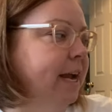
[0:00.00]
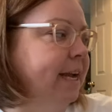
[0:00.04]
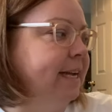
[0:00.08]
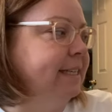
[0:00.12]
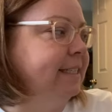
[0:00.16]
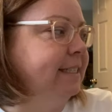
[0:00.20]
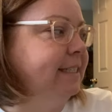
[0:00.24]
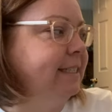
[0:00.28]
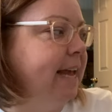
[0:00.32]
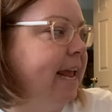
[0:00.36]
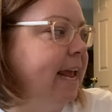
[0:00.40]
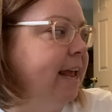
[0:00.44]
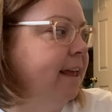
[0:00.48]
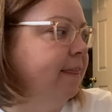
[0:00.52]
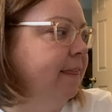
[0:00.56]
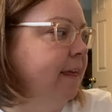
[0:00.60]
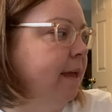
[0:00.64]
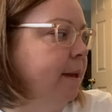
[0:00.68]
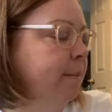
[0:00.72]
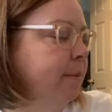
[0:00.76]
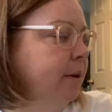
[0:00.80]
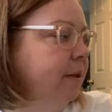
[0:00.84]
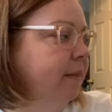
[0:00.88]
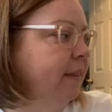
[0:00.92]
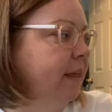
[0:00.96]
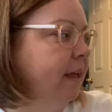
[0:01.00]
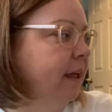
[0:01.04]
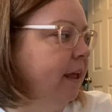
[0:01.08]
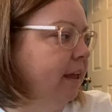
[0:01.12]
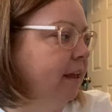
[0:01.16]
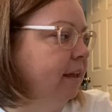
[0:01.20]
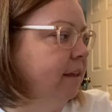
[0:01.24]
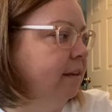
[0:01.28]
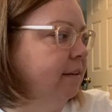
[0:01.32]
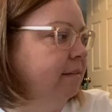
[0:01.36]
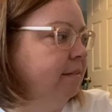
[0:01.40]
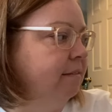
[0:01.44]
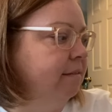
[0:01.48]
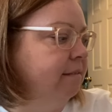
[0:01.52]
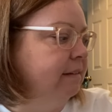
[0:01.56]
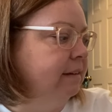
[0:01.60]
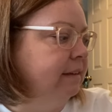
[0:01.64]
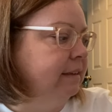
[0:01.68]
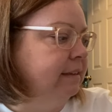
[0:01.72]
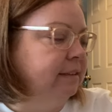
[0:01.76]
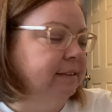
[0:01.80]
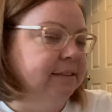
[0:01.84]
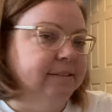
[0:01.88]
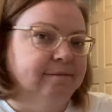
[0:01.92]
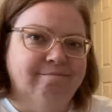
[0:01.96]
can take them and like
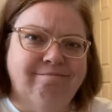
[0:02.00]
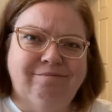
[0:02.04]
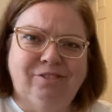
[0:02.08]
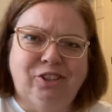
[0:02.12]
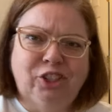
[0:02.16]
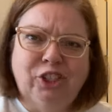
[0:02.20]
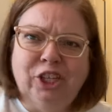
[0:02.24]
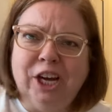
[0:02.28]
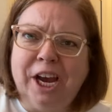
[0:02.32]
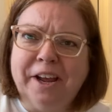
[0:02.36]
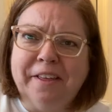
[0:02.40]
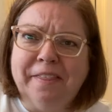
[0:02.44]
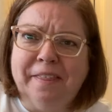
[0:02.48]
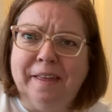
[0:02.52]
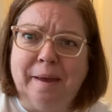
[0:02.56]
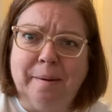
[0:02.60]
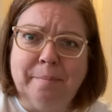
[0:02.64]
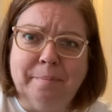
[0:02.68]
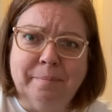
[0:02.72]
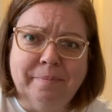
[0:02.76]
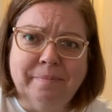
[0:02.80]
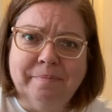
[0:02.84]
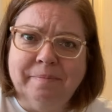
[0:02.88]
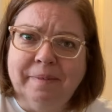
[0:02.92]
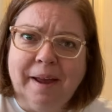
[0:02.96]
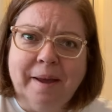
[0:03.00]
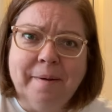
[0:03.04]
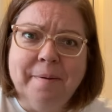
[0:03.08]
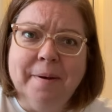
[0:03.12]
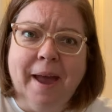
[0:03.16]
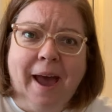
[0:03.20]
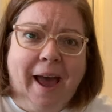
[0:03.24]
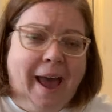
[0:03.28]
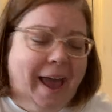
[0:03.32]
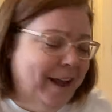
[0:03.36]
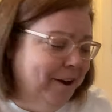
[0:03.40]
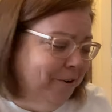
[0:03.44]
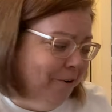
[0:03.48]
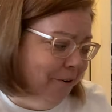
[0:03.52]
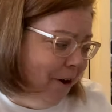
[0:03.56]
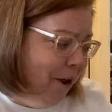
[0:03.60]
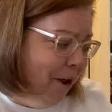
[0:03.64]
check them. I don't